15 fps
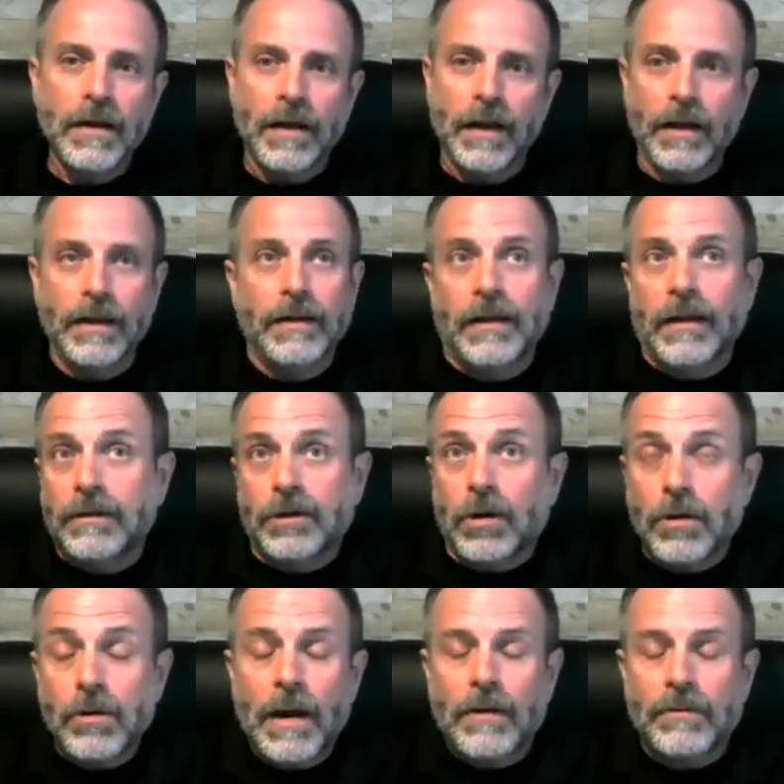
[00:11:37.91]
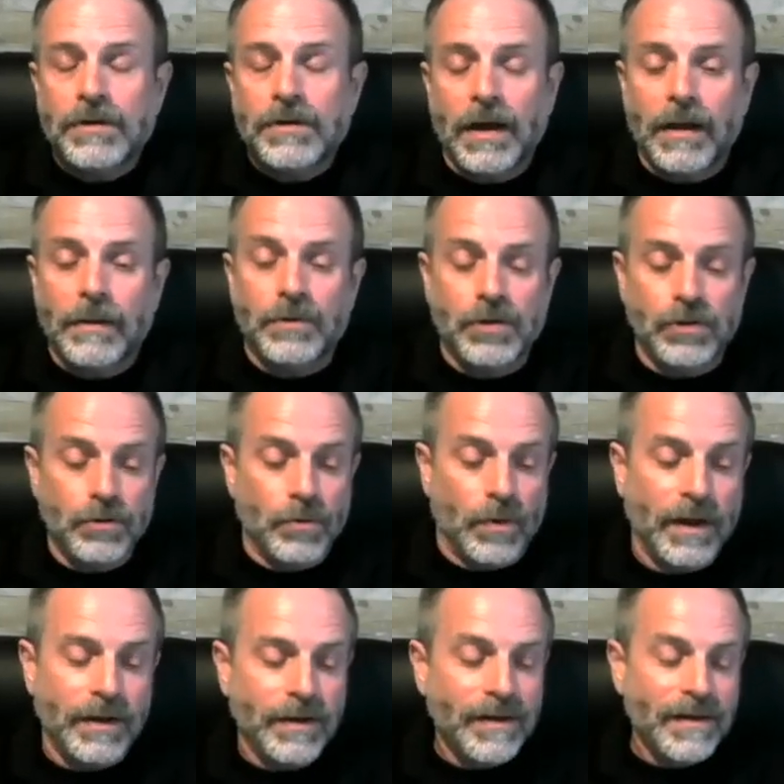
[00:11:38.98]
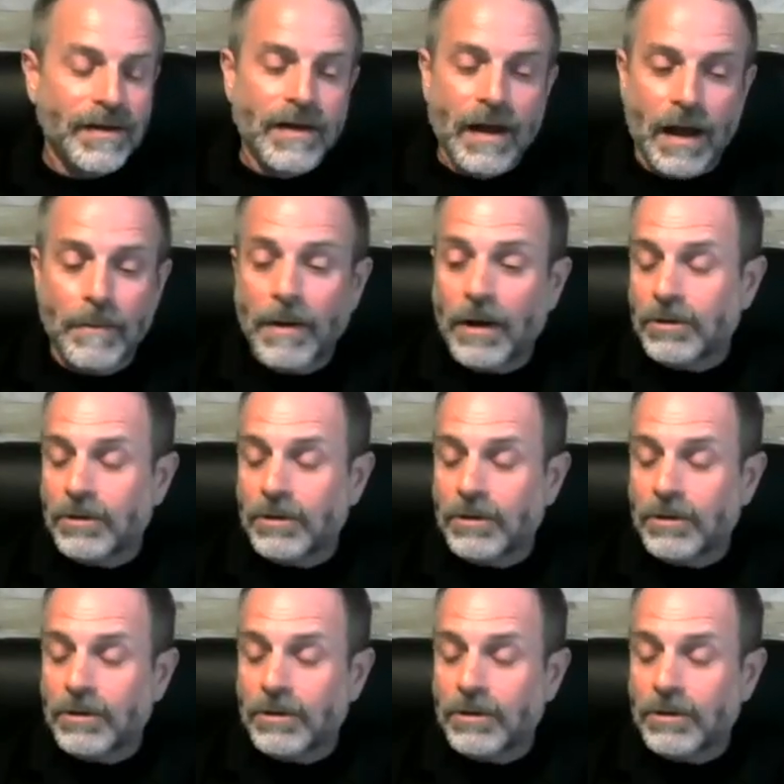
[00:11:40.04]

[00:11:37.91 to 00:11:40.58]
And turnaround time too, right? How about